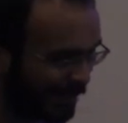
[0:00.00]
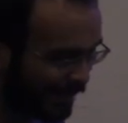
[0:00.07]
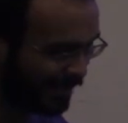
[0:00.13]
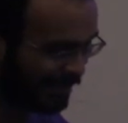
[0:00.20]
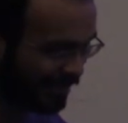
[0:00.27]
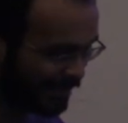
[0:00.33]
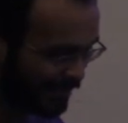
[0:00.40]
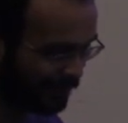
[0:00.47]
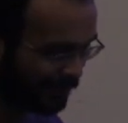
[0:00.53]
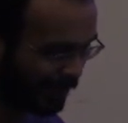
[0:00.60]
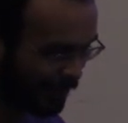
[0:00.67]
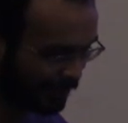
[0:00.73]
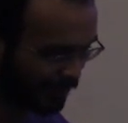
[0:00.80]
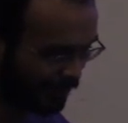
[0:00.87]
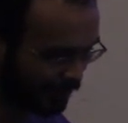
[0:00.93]
and the
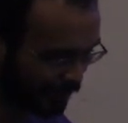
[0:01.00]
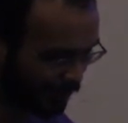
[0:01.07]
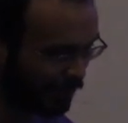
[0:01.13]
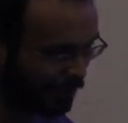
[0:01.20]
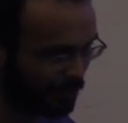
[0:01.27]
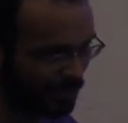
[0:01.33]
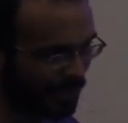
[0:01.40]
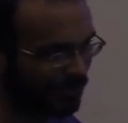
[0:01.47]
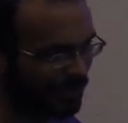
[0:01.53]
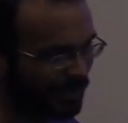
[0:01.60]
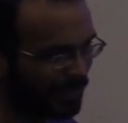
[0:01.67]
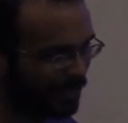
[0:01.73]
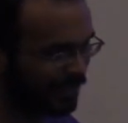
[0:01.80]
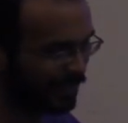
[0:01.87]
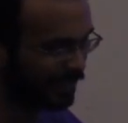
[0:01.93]
default of close
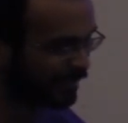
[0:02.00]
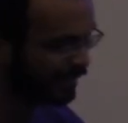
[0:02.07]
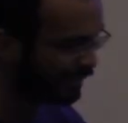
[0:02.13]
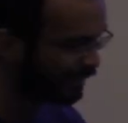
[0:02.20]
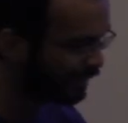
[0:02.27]
everything.